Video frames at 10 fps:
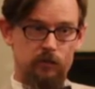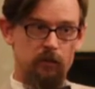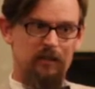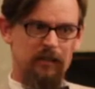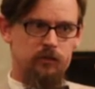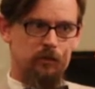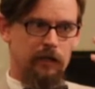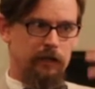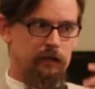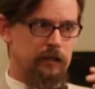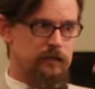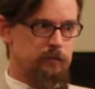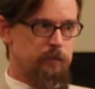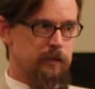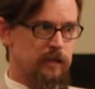do internal calculations,
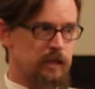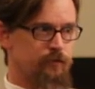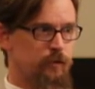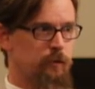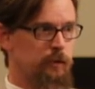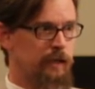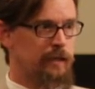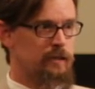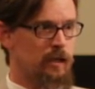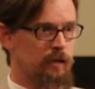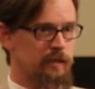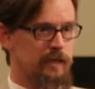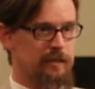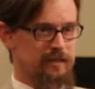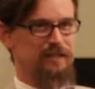but it's not as frequently as Socrates
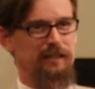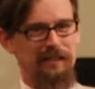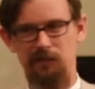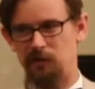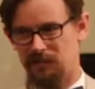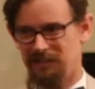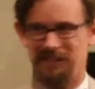asks a leading question.